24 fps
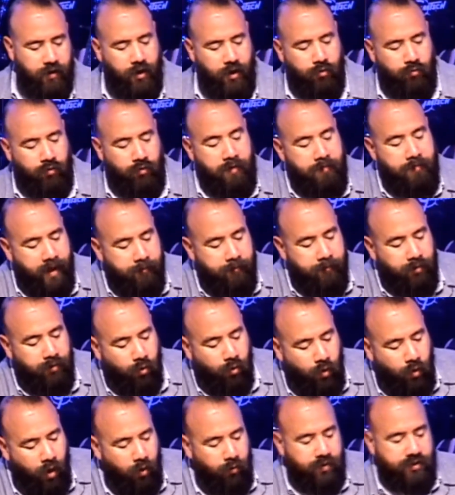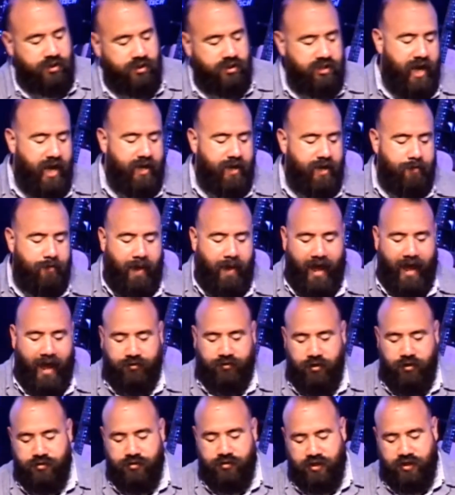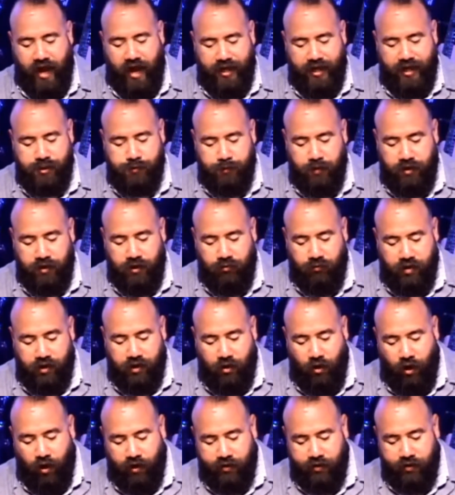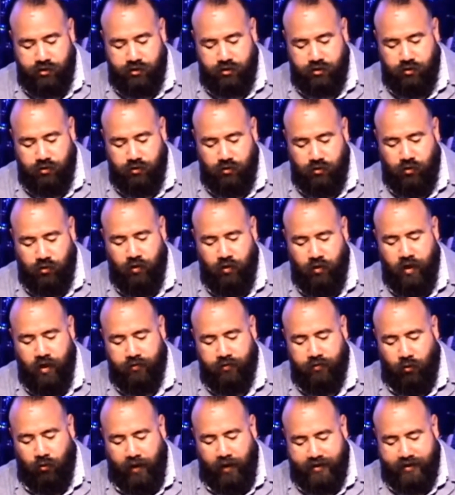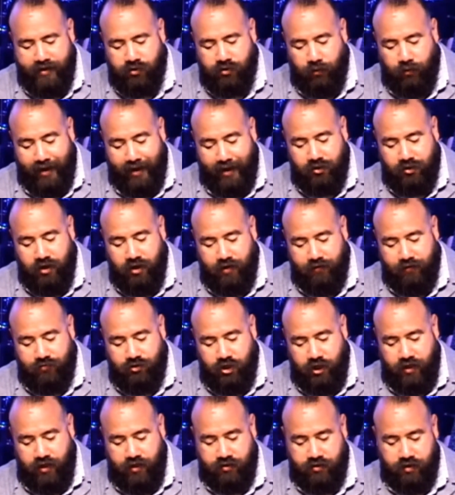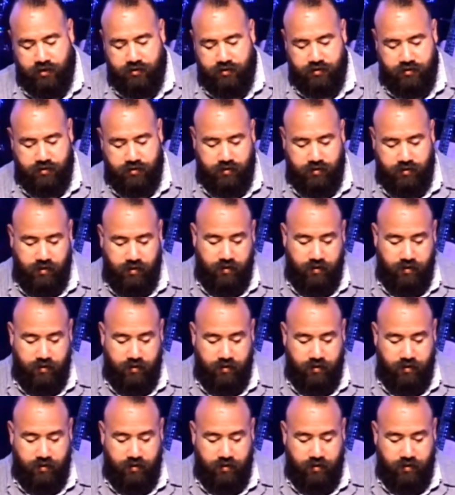remember what was said in Matthew's gospel in regards to the resurrection of Jesus.